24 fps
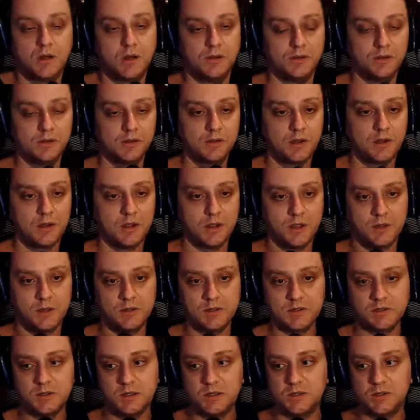I think I
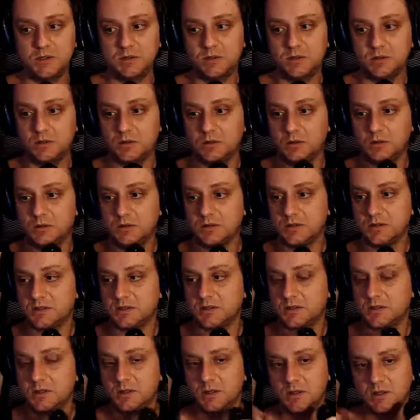understand
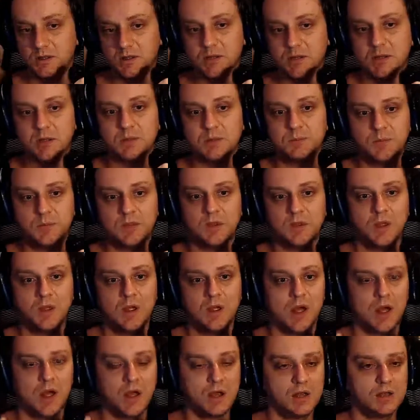this. It can be
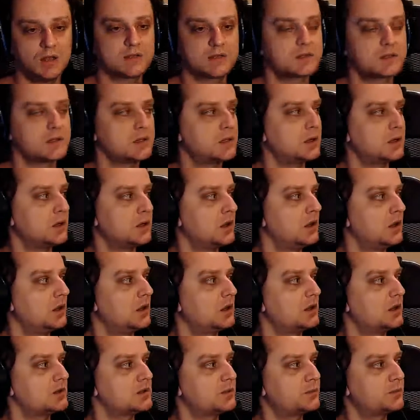also
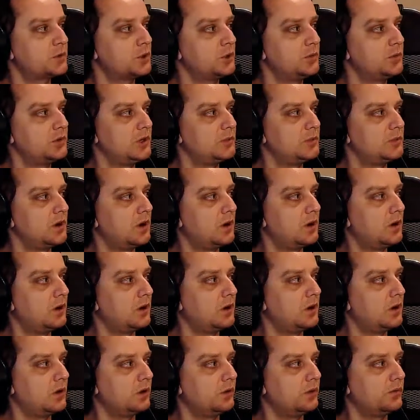the problem
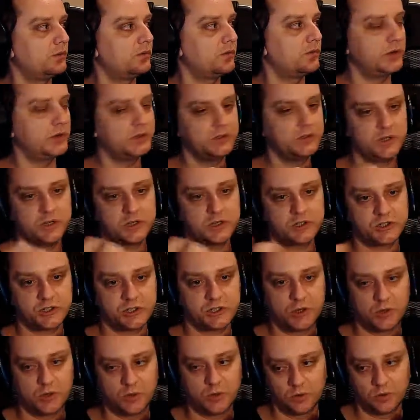of
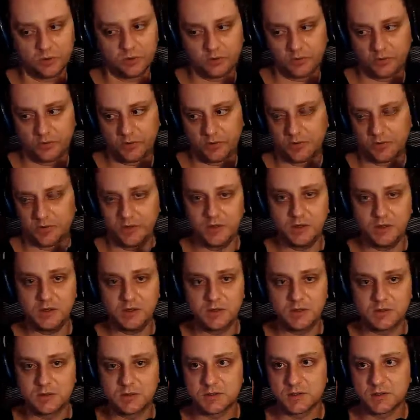inertia of
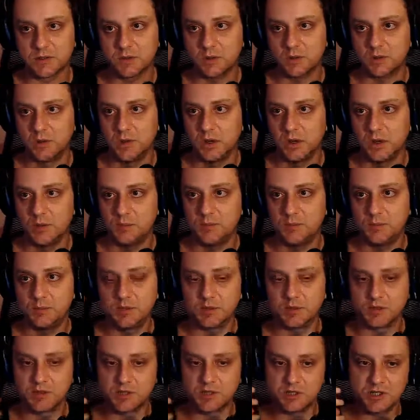thinking. So
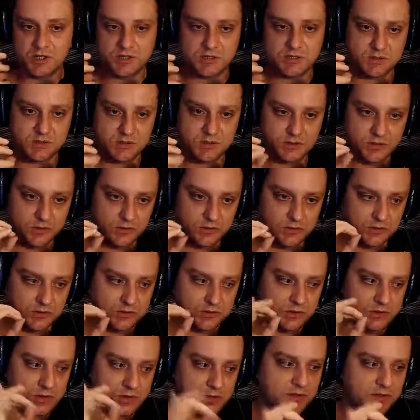people just
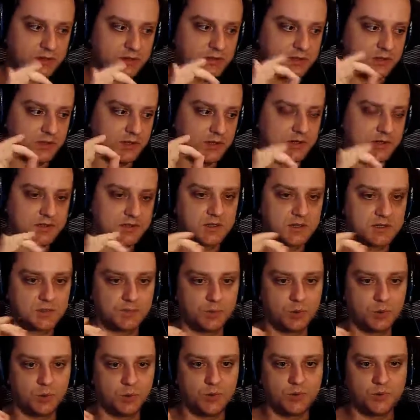do not get this
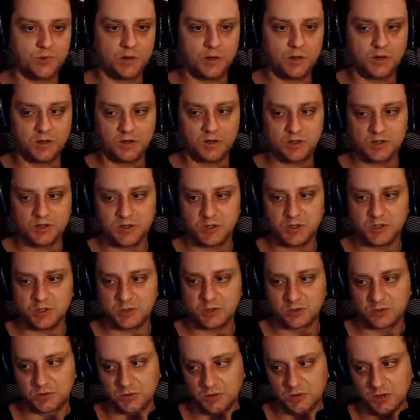point where they
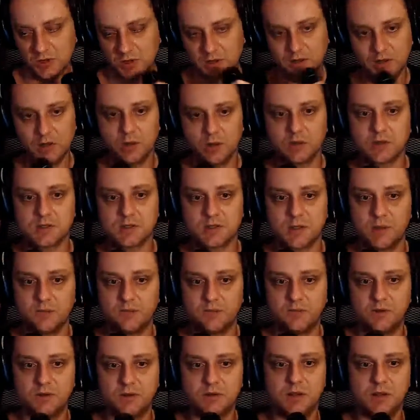should lock
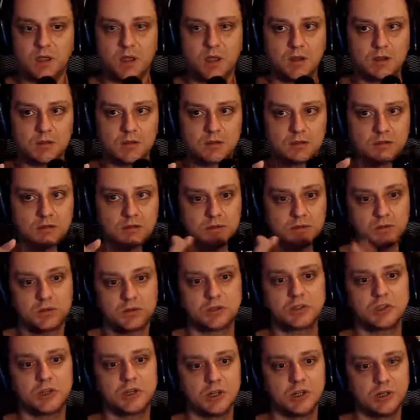something and do
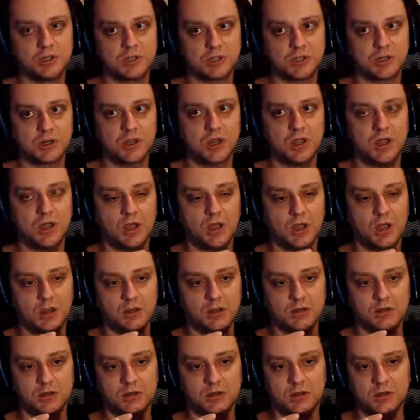not change,
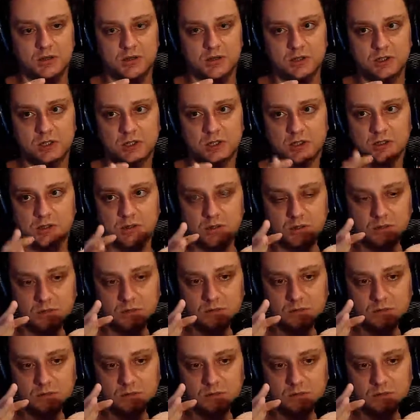and just